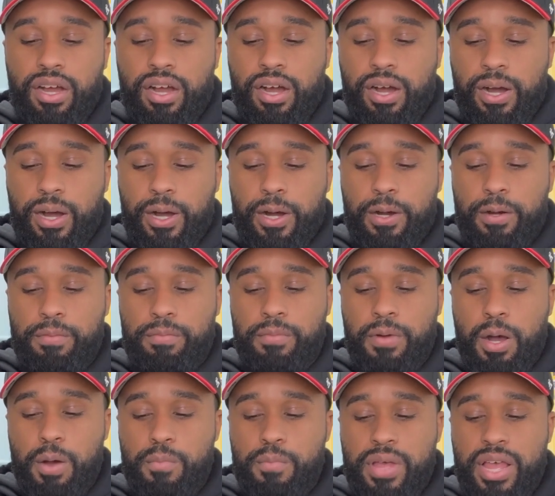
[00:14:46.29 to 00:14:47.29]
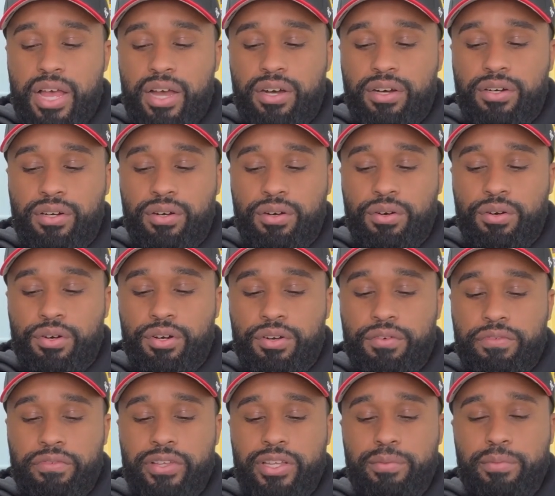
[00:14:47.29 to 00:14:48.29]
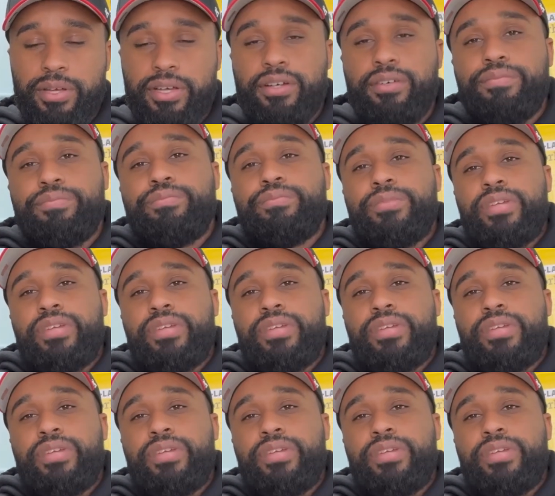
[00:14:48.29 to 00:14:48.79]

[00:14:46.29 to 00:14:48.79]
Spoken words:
a male or a female?